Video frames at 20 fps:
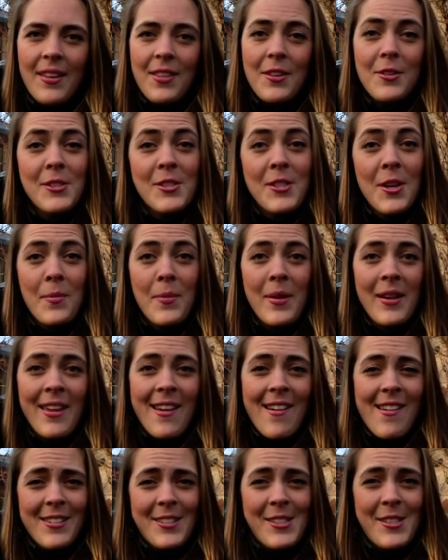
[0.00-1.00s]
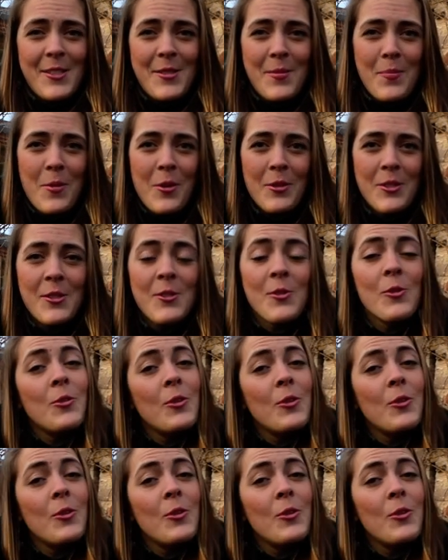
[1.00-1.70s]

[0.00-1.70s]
There are so many artists and potters